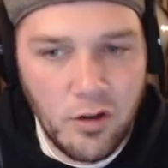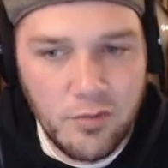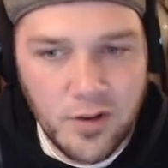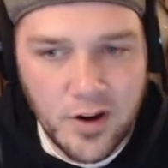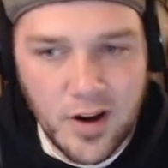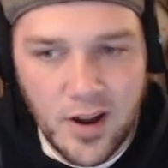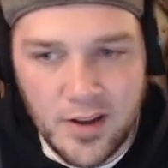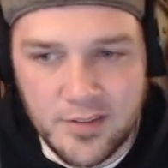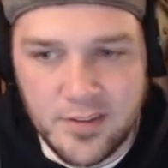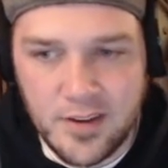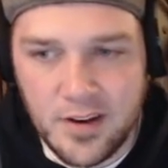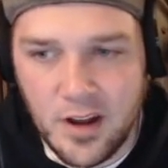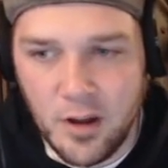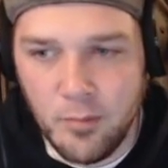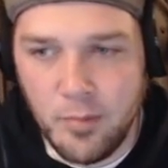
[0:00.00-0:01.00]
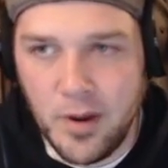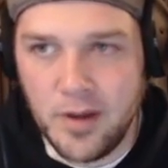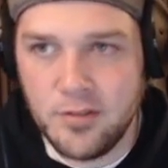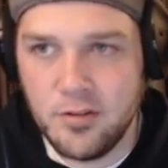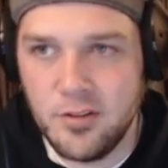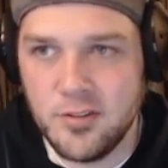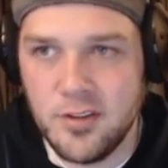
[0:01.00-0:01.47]
content on
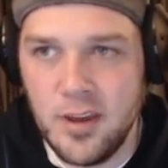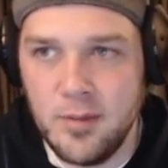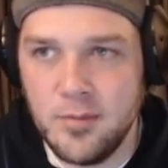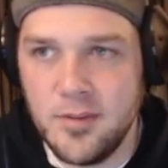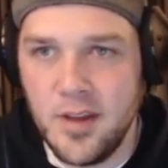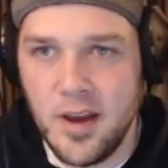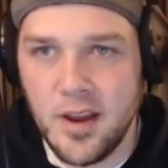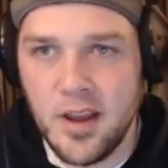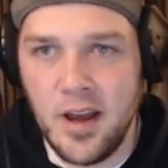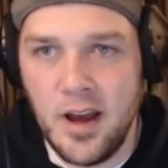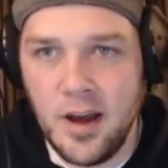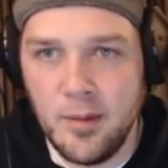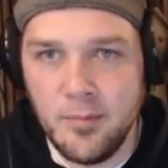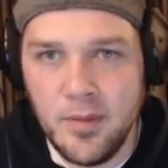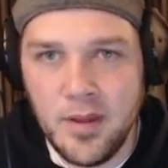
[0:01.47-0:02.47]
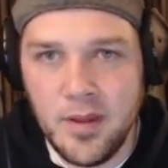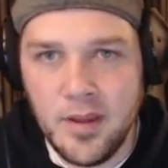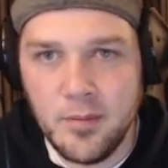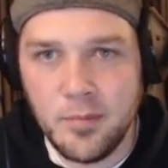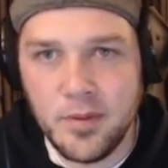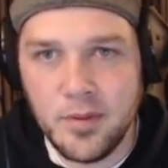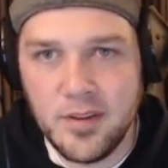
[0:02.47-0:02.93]
bossrushgames.com.
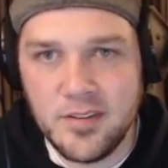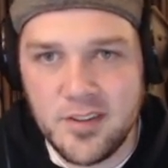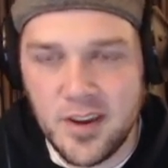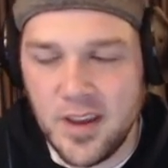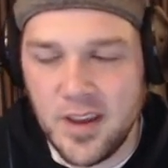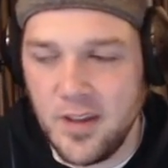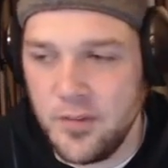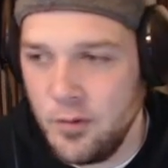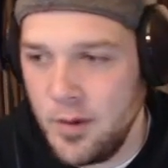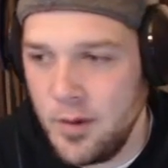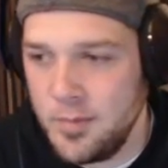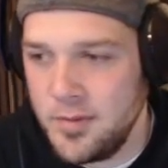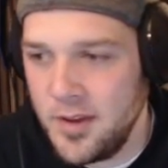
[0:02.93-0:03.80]
Please check out the website. It